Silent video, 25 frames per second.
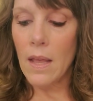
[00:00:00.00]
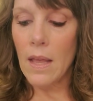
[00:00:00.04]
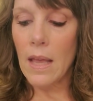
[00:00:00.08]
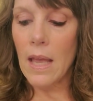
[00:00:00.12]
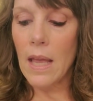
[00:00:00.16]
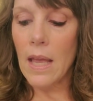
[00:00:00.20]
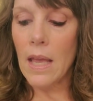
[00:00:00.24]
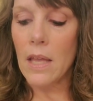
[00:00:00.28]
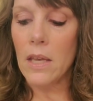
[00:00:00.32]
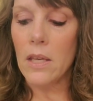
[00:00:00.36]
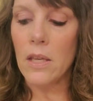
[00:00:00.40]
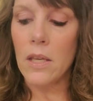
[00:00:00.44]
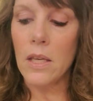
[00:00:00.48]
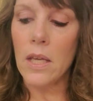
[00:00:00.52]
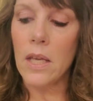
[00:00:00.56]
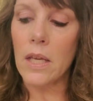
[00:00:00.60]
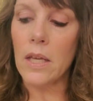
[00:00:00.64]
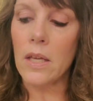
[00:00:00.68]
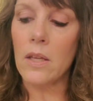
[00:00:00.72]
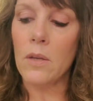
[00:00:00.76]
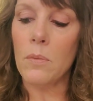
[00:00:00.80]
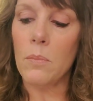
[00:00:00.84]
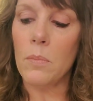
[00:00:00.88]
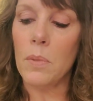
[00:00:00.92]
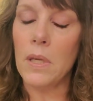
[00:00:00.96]
And it
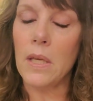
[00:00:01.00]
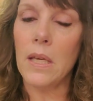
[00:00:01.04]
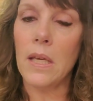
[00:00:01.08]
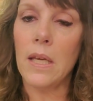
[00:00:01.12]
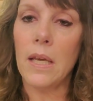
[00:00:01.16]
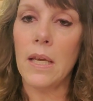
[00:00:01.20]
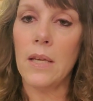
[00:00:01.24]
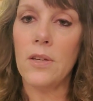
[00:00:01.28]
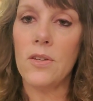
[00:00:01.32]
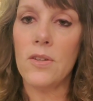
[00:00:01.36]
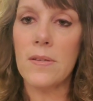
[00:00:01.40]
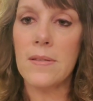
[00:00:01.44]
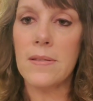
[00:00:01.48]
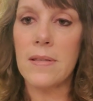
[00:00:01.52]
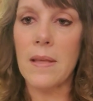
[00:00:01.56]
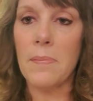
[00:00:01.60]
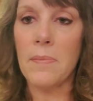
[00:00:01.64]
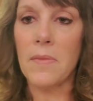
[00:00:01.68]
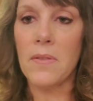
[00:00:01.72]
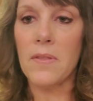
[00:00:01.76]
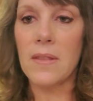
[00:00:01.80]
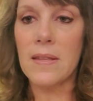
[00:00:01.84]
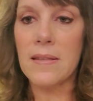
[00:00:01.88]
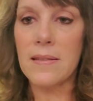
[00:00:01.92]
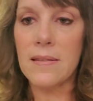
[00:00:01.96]
could be just
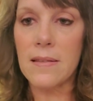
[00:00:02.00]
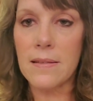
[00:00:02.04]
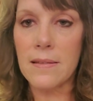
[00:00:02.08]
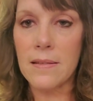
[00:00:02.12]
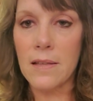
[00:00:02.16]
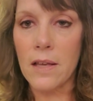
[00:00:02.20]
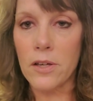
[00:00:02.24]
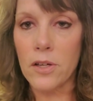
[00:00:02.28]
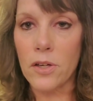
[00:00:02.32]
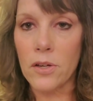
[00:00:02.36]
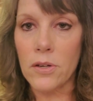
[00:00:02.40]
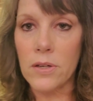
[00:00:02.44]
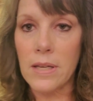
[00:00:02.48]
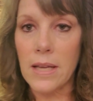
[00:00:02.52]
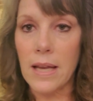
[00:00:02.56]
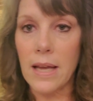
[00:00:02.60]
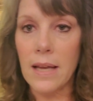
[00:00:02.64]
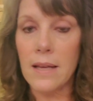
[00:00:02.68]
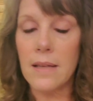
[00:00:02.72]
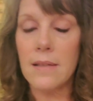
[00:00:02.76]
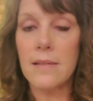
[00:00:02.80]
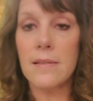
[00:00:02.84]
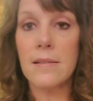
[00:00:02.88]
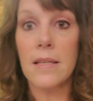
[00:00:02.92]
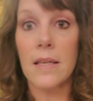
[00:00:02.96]
something that sits on your
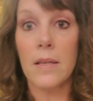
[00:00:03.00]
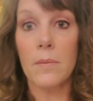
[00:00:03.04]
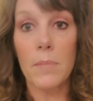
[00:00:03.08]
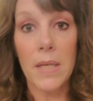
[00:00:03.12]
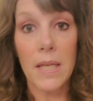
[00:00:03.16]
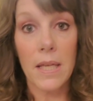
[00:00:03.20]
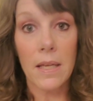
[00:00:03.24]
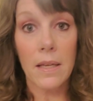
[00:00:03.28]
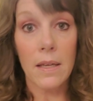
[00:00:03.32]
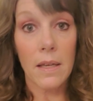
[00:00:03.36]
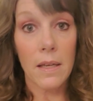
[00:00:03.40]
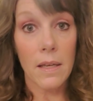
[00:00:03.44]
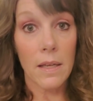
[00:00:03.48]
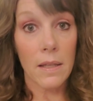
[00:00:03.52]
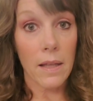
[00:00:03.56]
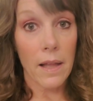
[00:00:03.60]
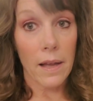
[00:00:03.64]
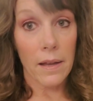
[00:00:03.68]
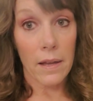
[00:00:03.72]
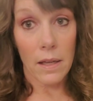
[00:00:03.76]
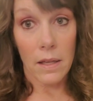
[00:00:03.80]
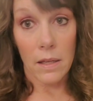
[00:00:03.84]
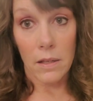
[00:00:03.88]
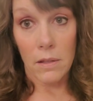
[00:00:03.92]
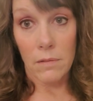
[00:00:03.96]
desk. It could be
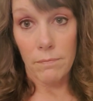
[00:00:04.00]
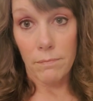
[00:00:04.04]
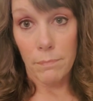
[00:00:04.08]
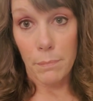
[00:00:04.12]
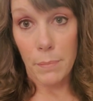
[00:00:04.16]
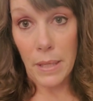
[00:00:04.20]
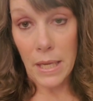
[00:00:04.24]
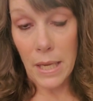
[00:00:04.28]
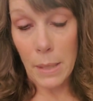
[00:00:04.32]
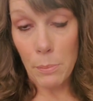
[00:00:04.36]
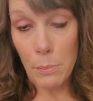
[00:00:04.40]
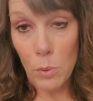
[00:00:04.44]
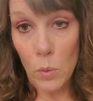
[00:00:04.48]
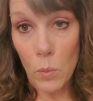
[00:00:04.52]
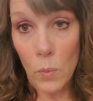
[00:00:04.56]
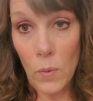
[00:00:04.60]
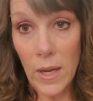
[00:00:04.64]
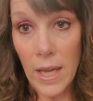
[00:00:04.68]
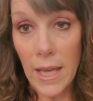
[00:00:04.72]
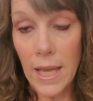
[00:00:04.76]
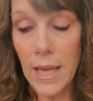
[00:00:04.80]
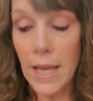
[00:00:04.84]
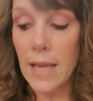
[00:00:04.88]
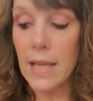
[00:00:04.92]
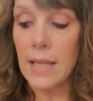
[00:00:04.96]
like a
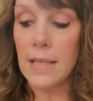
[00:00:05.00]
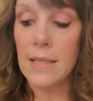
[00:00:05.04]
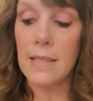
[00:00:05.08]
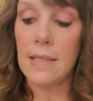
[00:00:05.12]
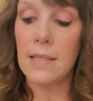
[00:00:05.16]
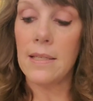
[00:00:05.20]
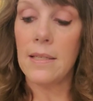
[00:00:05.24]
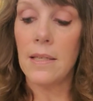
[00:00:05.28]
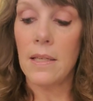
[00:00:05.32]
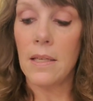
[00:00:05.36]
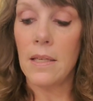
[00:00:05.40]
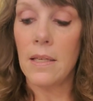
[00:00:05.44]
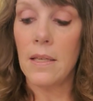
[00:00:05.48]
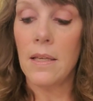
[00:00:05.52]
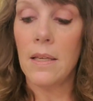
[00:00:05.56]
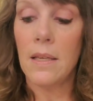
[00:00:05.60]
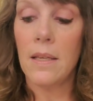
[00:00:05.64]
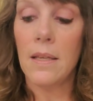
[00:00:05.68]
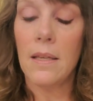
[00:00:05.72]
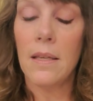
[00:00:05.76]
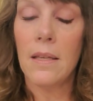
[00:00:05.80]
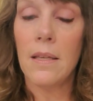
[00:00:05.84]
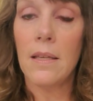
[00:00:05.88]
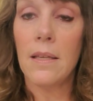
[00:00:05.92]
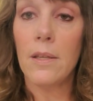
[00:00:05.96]
paperweight.
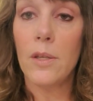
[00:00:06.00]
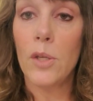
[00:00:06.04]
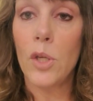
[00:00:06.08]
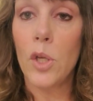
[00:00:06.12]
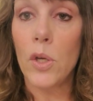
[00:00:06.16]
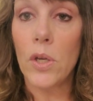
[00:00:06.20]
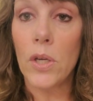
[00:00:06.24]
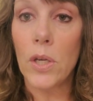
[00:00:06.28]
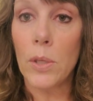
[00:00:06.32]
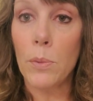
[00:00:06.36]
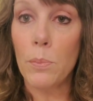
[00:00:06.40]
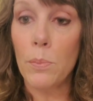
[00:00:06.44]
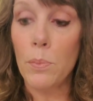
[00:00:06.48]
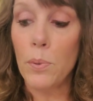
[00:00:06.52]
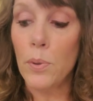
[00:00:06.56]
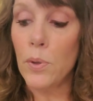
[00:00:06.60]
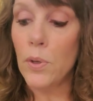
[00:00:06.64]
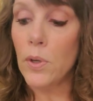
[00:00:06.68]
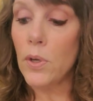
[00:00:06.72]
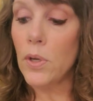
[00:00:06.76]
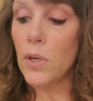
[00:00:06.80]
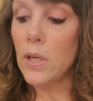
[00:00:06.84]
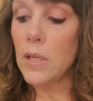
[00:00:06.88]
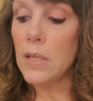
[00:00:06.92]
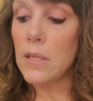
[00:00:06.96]
You could
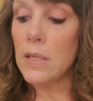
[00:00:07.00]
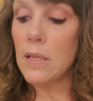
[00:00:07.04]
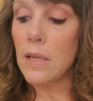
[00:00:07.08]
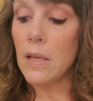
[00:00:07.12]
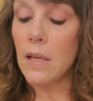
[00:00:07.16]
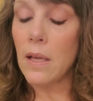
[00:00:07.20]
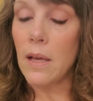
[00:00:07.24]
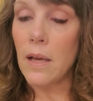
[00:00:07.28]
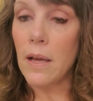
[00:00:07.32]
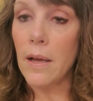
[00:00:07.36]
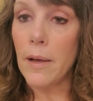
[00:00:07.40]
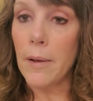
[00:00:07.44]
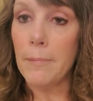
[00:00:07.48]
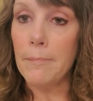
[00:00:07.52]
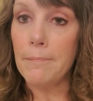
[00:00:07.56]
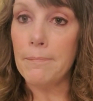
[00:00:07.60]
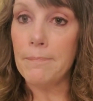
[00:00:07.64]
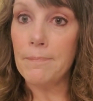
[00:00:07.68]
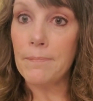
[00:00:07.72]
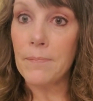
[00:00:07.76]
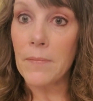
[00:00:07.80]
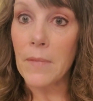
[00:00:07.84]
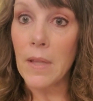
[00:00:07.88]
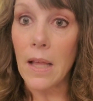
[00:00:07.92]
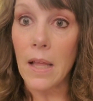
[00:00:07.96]
put um,
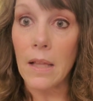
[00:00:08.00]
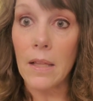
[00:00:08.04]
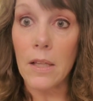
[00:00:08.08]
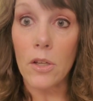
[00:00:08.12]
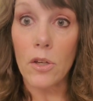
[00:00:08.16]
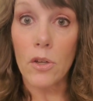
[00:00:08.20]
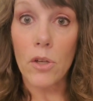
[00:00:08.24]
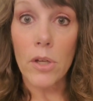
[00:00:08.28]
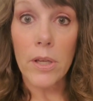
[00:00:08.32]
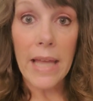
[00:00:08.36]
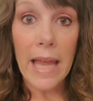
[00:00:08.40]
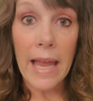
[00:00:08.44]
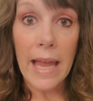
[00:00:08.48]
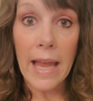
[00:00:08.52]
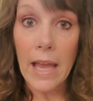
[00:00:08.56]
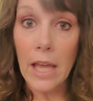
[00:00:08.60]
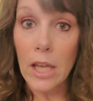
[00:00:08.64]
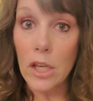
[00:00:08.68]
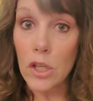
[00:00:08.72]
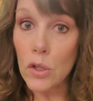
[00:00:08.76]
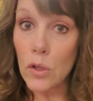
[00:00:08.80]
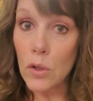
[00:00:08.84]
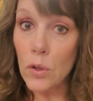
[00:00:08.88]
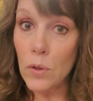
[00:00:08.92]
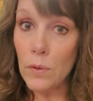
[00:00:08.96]
a little
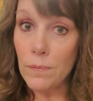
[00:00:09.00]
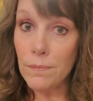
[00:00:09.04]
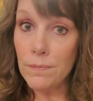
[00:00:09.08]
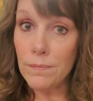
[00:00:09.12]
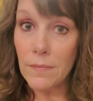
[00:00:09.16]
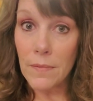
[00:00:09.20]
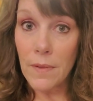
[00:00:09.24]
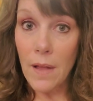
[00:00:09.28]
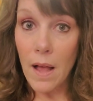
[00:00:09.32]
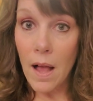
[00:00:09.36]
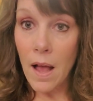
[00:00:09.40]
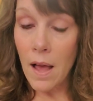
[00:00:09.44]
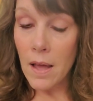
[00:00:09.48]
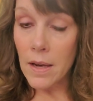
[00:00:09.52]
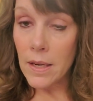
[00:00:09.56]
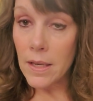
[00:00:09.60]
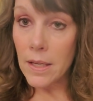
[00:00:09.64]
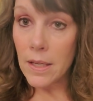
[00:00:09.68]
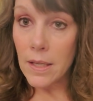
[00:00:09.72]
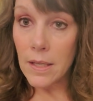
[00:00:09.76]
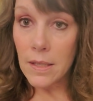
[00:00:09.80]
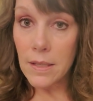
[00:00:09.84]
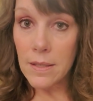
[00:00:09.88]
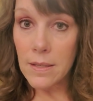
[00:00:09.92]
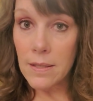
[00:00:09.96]
candle on
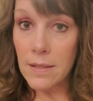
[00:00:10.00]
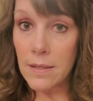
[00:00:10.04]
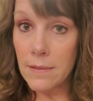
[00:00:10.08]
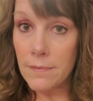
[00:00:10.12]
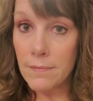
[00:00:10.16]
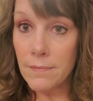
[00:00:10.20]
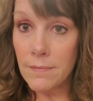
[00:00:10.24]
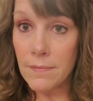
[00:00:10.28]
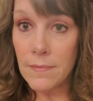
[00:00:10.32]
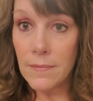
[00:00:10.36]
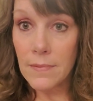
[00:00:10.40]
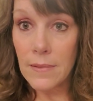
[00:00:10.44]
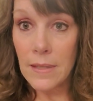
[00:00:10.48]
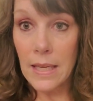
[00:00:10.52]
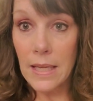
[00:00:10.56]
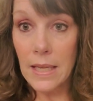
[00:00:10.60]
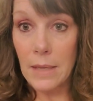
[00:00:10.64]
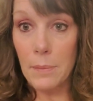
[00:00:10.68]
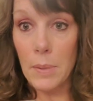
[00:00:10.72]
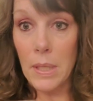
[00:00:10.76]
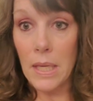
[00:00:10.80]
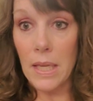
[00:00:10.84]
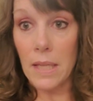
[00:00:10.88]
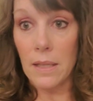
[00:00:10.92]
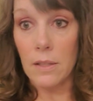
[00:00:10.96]
it. It could
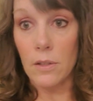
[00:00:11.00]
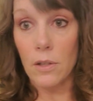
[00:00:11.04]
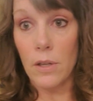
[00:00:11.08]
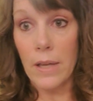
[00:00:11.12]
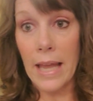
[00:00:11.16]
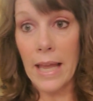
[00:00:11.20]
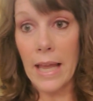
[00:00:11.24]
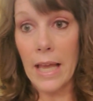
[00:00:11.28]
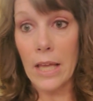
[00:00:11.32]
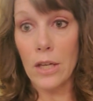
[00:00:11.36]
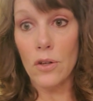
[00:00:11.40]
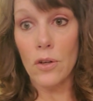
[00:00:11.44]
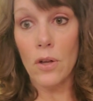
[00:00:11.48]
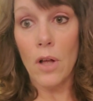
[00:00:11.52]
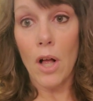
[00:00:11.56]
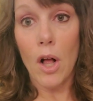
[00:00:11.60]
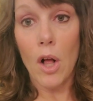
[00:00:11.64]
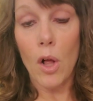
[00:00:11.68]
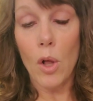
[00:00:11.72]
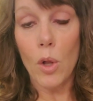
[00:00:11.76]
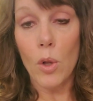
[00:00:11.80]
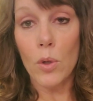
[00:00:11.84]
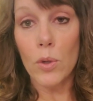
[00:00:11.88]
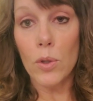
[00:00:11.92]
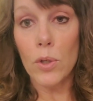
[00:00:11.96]
be a little candle
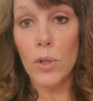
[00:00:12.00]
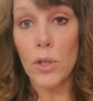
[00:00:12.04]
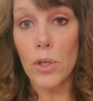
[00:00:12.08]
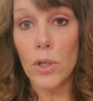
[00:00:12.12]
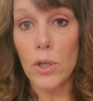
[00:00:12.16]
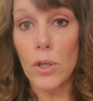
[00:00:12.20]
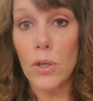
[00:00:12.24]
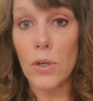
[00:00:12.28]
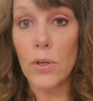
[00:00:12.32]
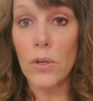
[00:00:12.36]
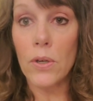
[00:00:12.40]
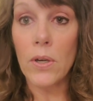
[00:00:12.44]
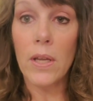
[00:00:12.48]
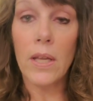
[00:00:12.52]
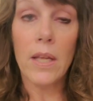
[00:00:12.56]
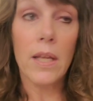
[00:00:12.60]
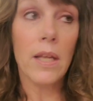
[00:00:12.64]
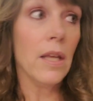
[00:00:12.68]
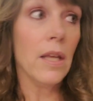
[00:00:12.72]
holder.